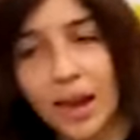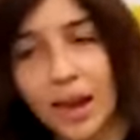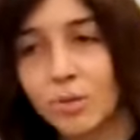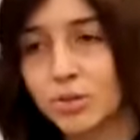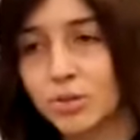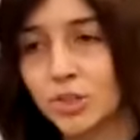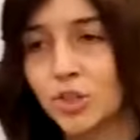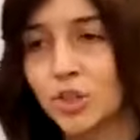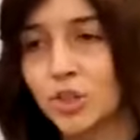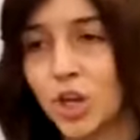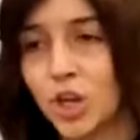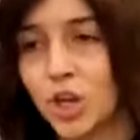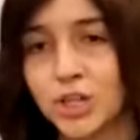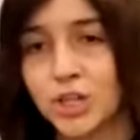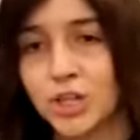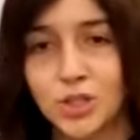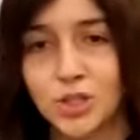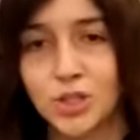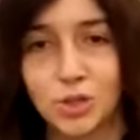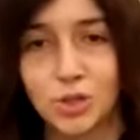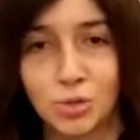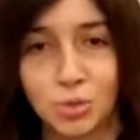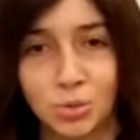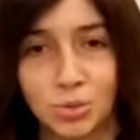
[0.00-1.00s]
It was just
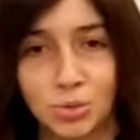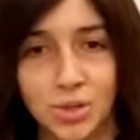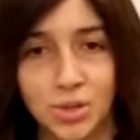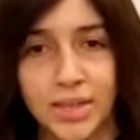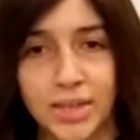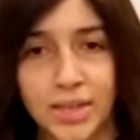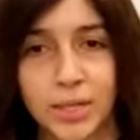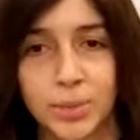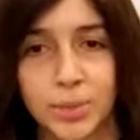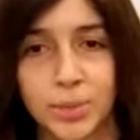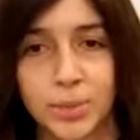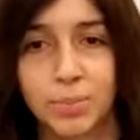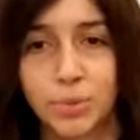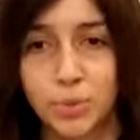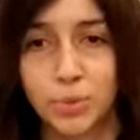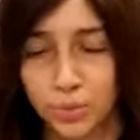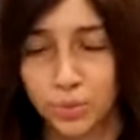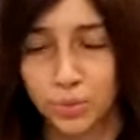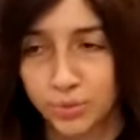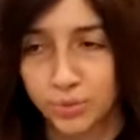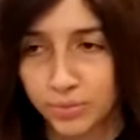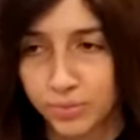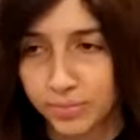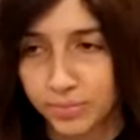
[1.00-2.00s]
used as a
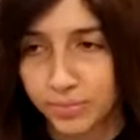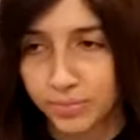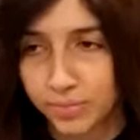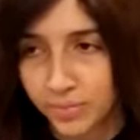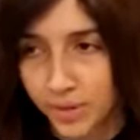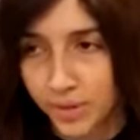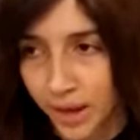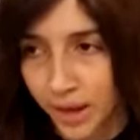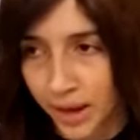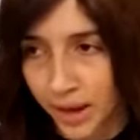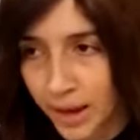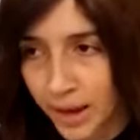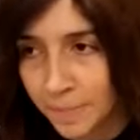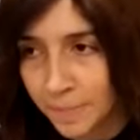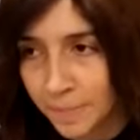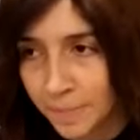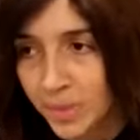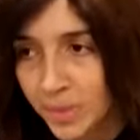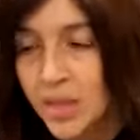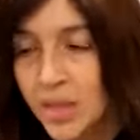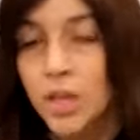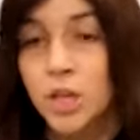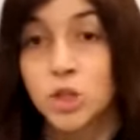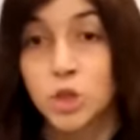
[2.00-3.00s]
proof. Okay,
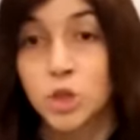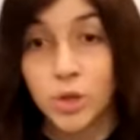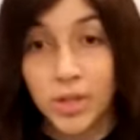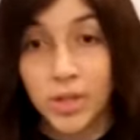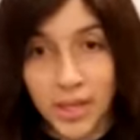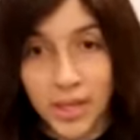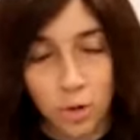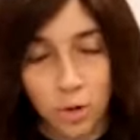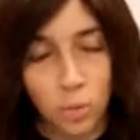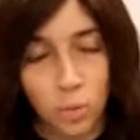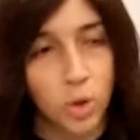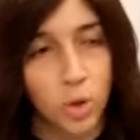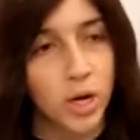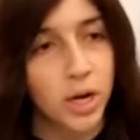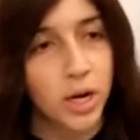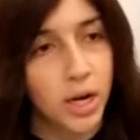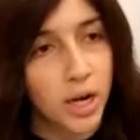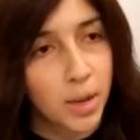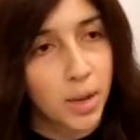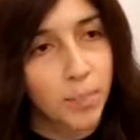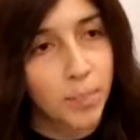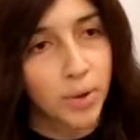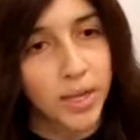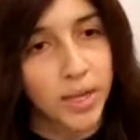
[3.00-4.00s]
so here we're
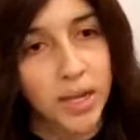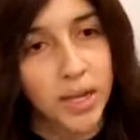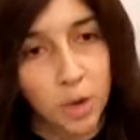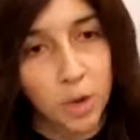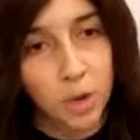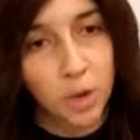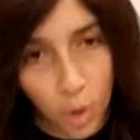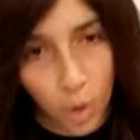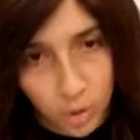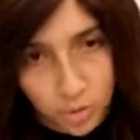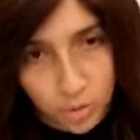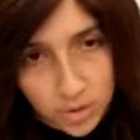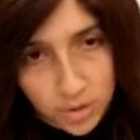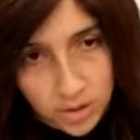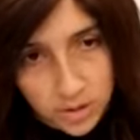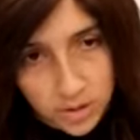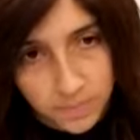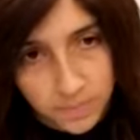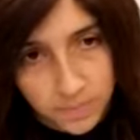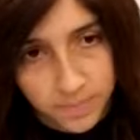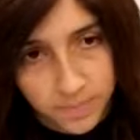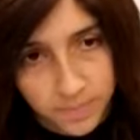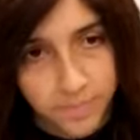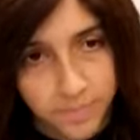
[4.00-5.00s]
gonna bring in quotes
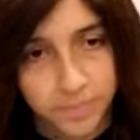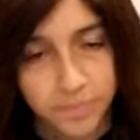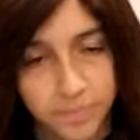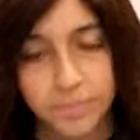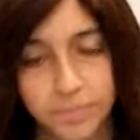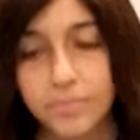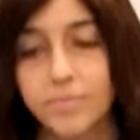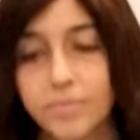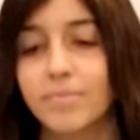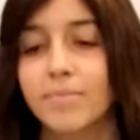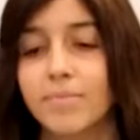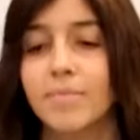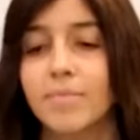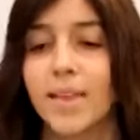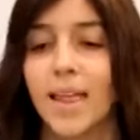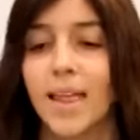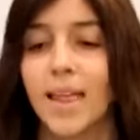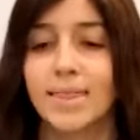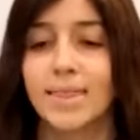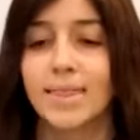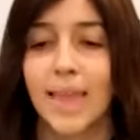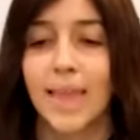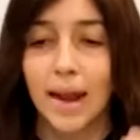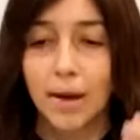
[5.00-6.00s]

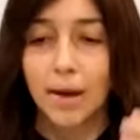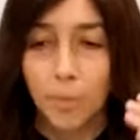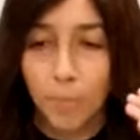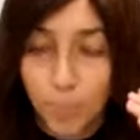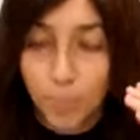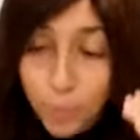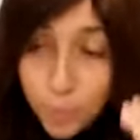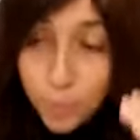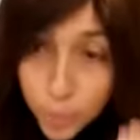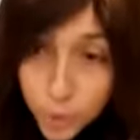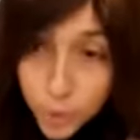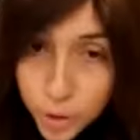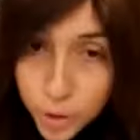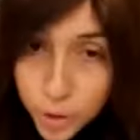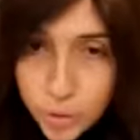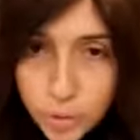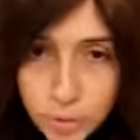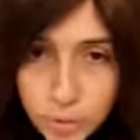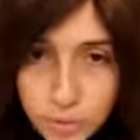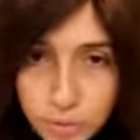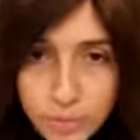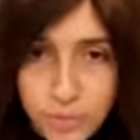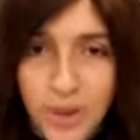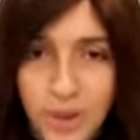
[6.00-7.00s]
that
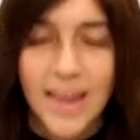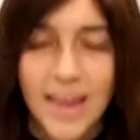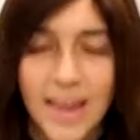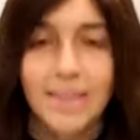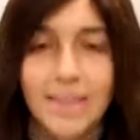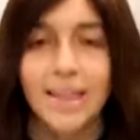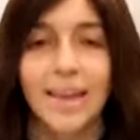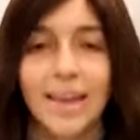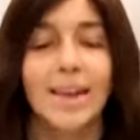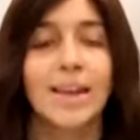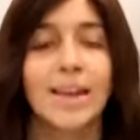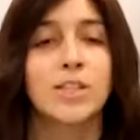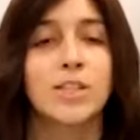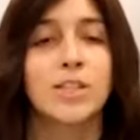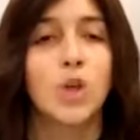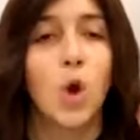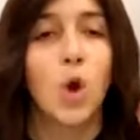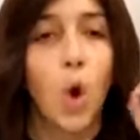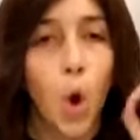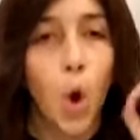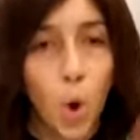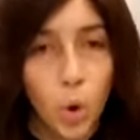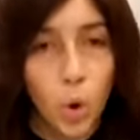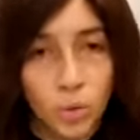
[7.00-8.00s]
prove that it is
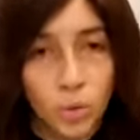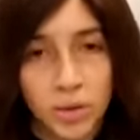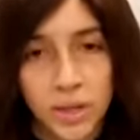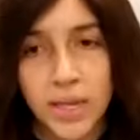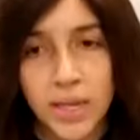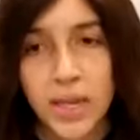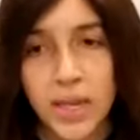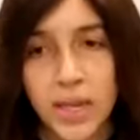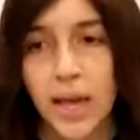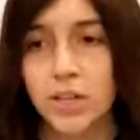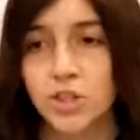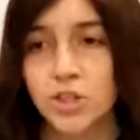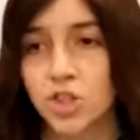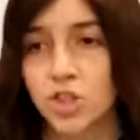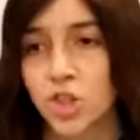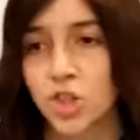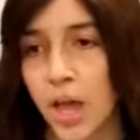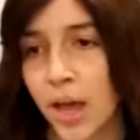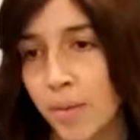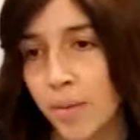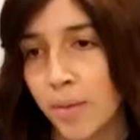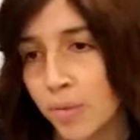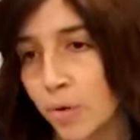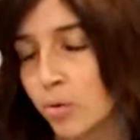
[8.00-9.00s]
only
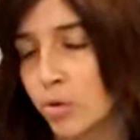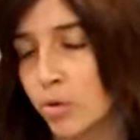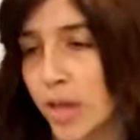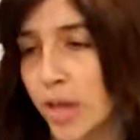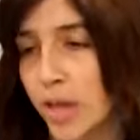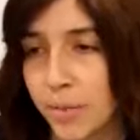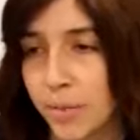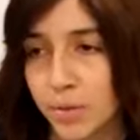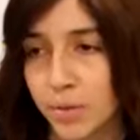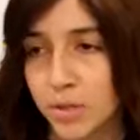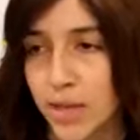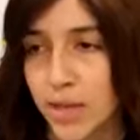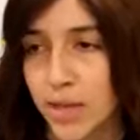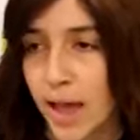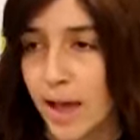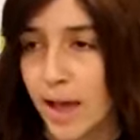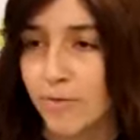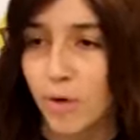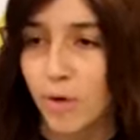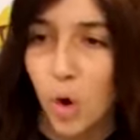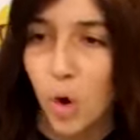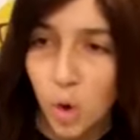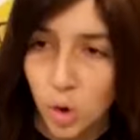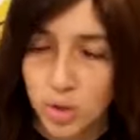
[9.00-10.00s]
Hashem who's able to have
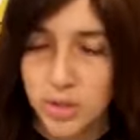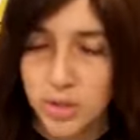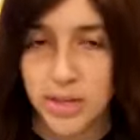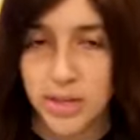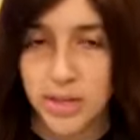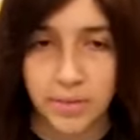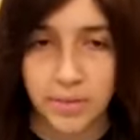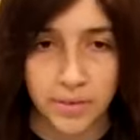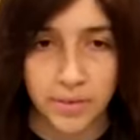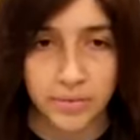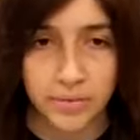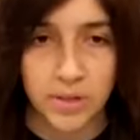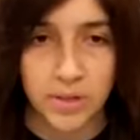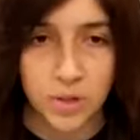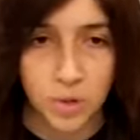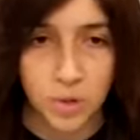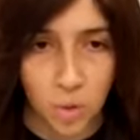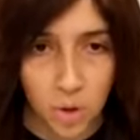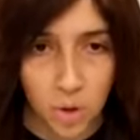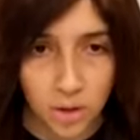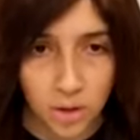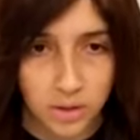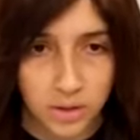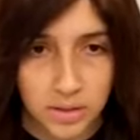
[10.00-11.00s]
all seven of these
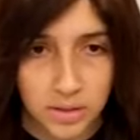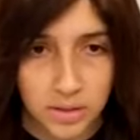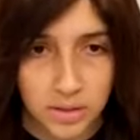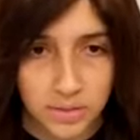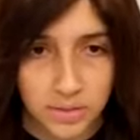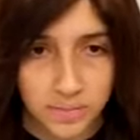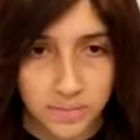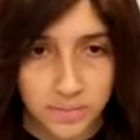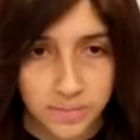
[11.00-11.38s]
qualities.